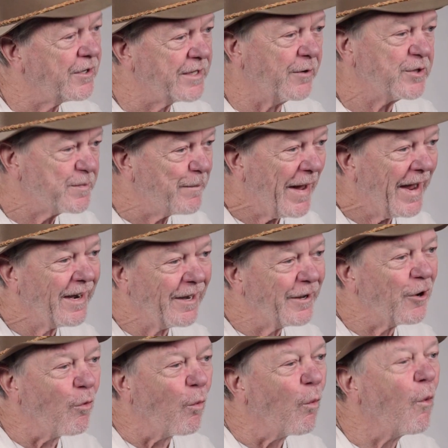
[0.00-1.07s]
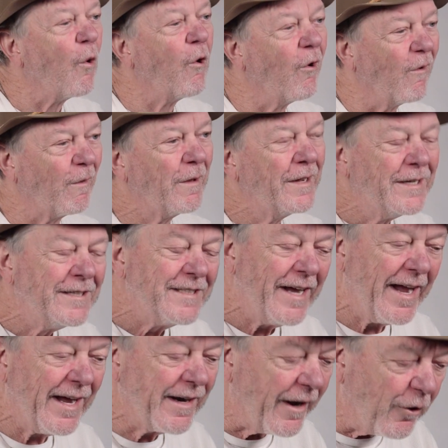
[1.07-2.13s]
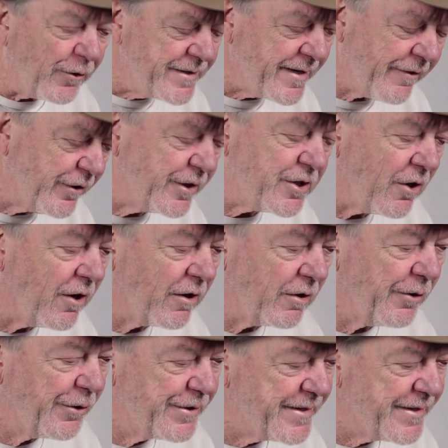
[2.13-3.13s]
I was paneling a wall, and I always have a guitar close,